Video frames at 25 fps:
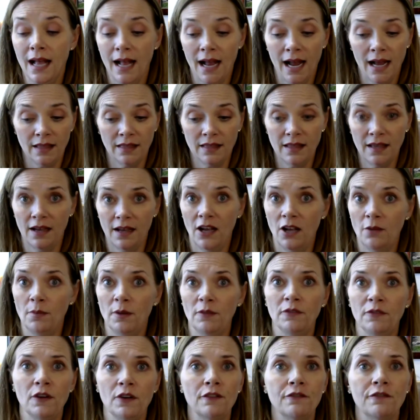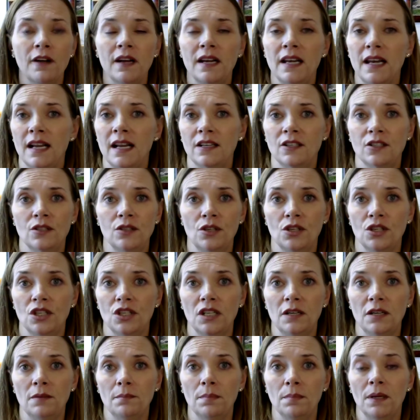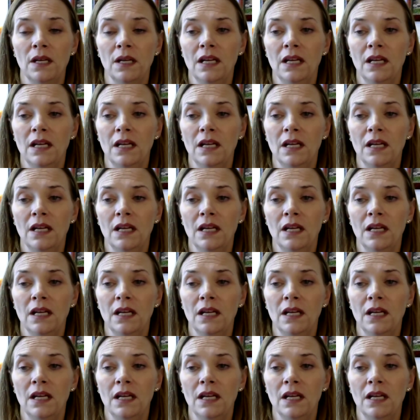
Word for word: at the helm of your financial ship.